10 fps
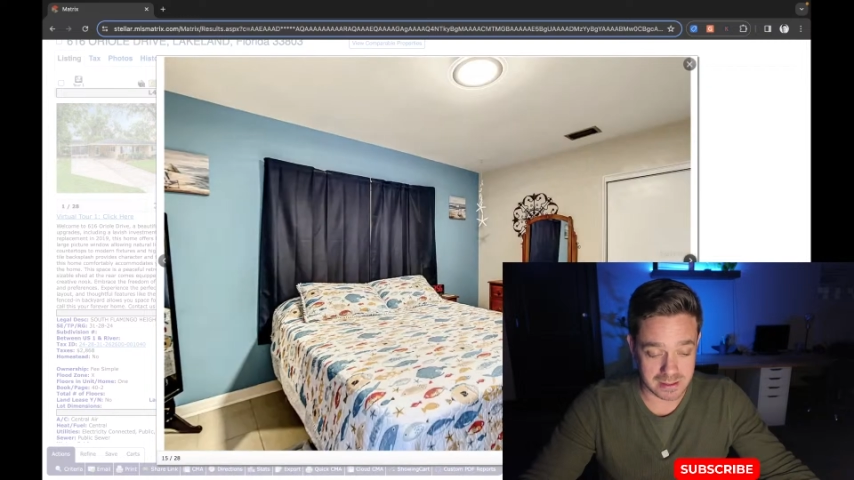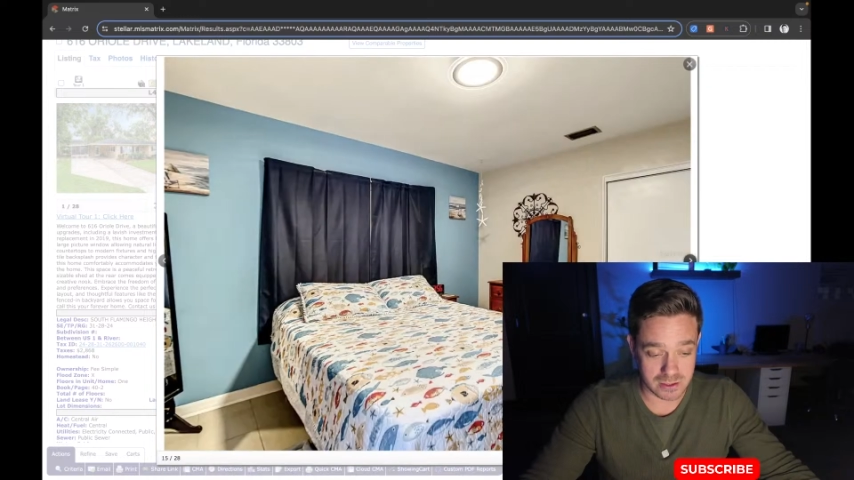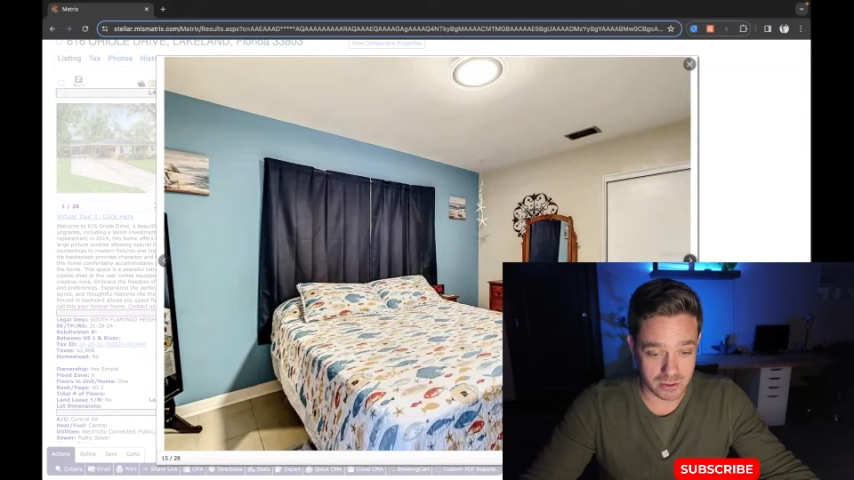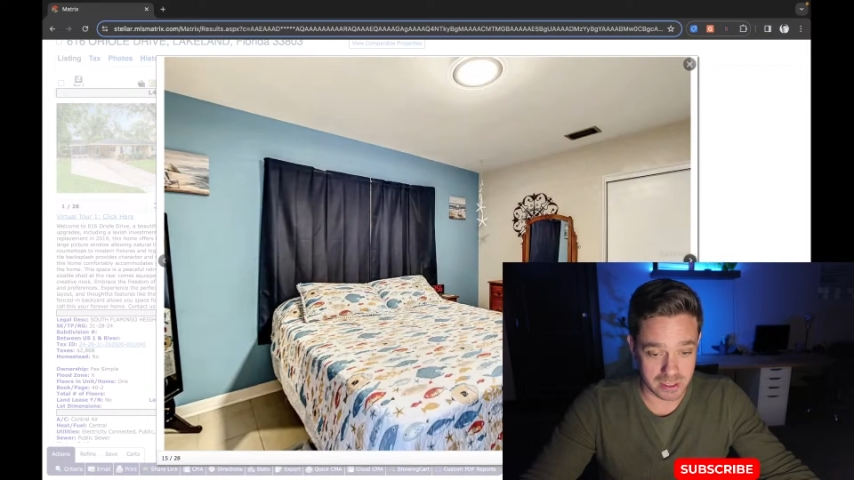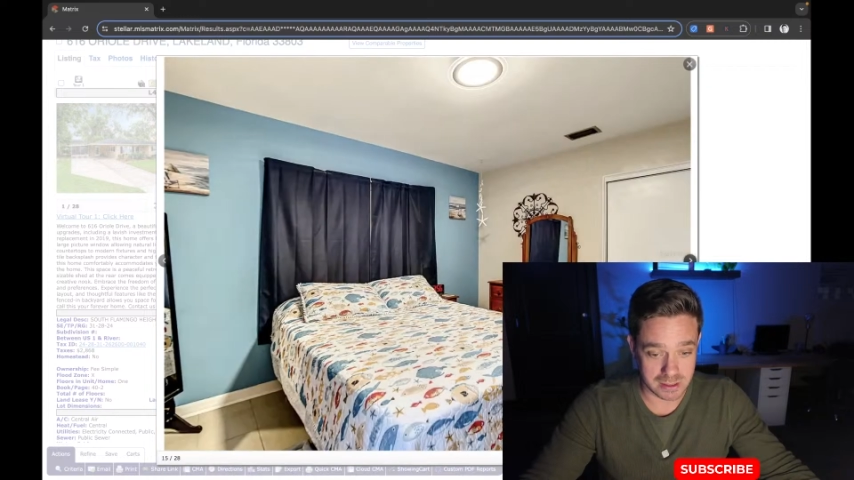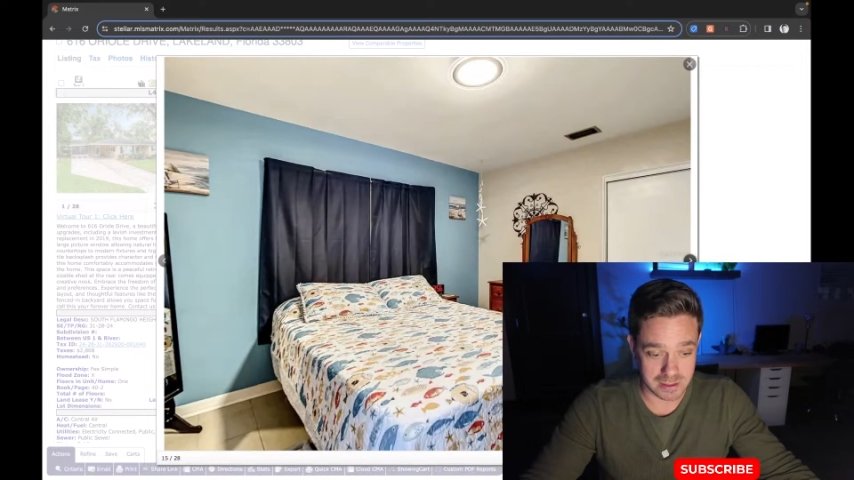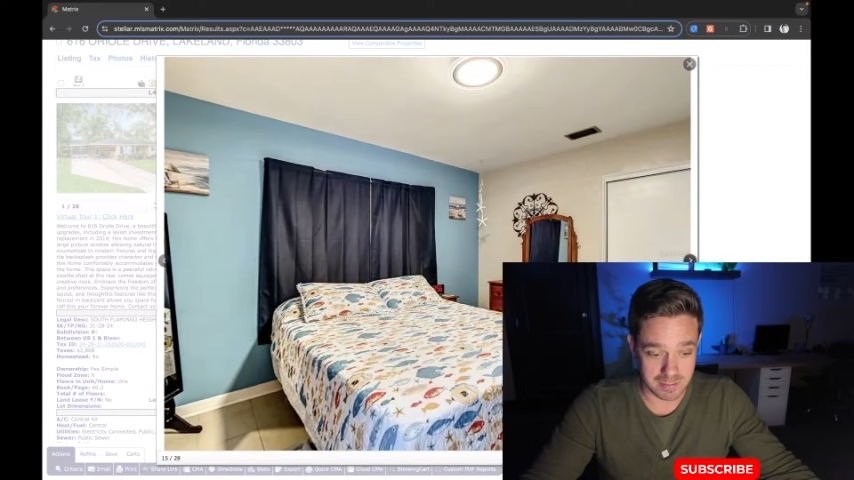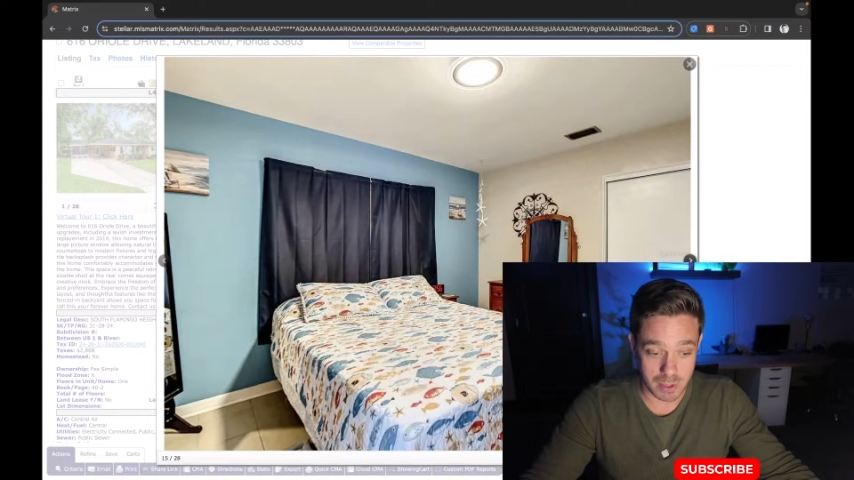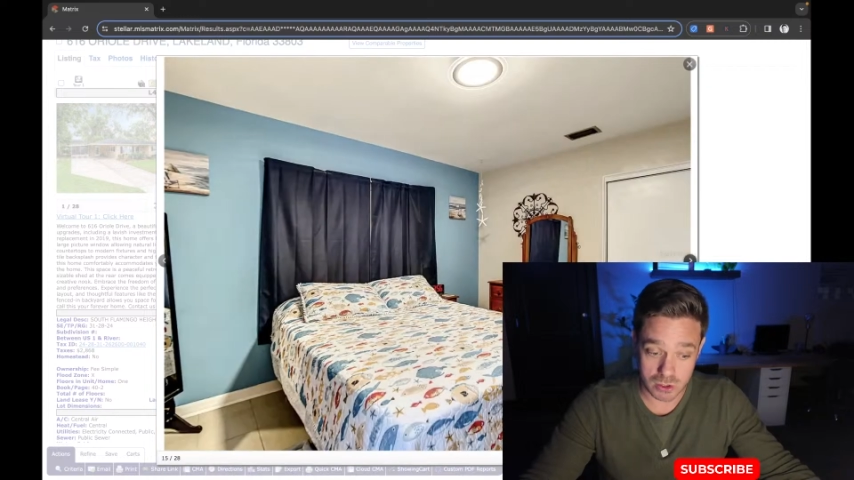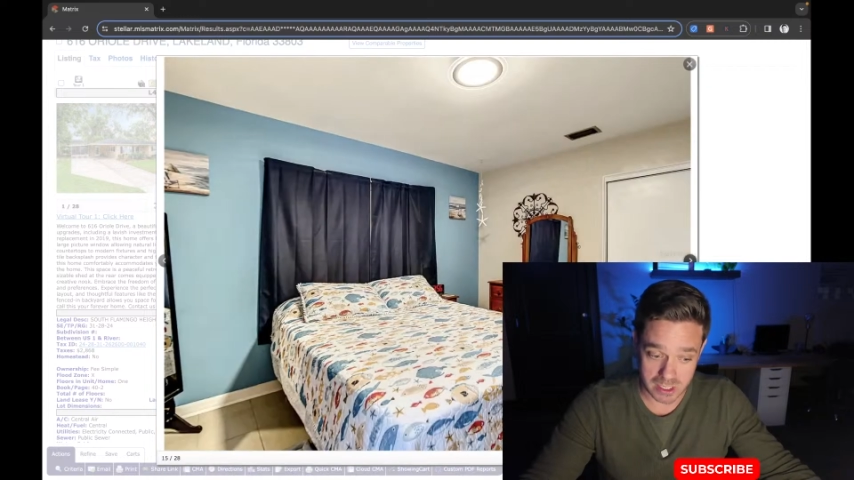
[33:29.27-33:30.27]
to it,
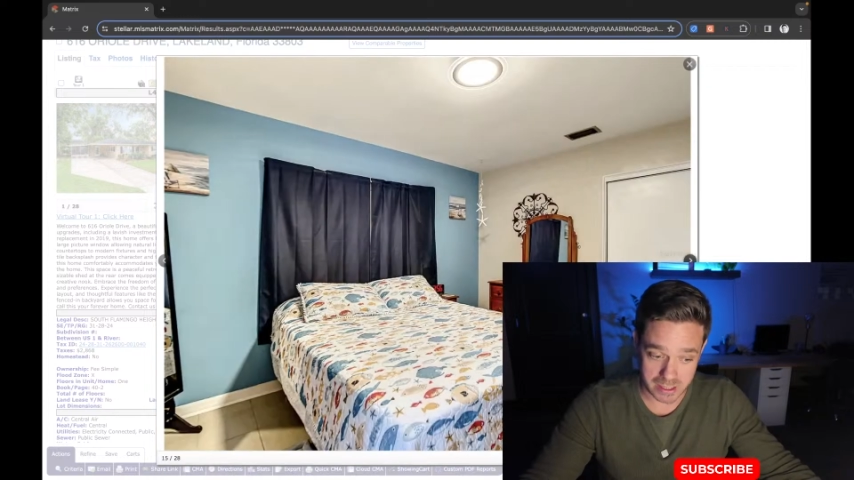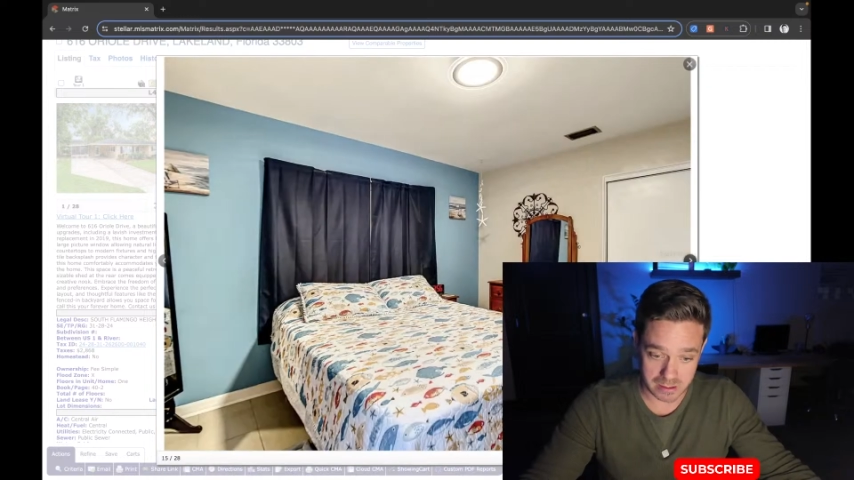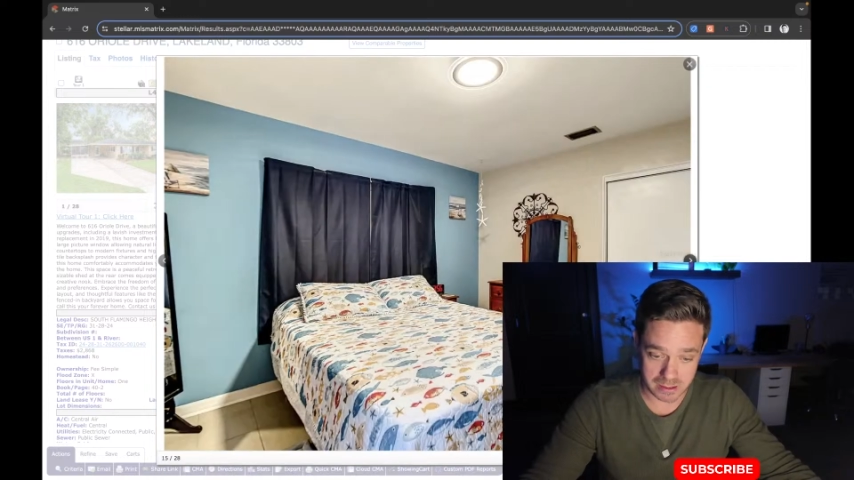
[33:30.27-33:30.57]
most likely.